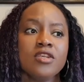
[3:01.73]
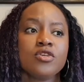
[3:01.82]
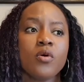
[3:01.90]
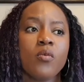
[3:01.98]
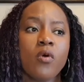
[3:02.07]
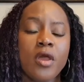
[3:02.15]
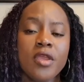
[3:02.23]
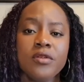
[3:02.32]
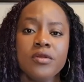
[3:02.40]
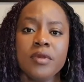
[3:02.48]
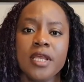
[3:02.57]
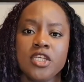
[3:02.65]
So what
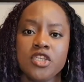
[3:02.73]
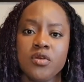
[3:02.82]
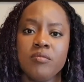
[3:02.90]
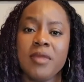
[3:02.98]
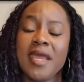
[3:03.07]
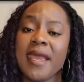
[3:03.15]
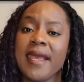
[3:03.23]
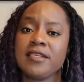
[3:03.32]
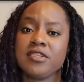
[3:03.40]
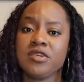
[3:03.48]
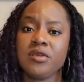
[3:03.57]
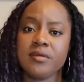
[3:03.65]
you do is you make
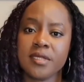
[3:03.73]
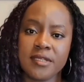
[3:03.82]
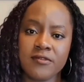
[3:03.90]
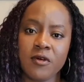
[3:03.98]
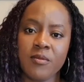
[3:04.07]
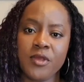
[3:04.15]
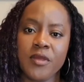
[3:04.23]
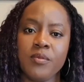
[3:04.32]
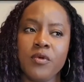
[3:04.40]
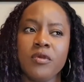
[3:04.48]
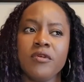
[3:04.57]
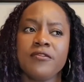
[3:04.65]
excuses for people.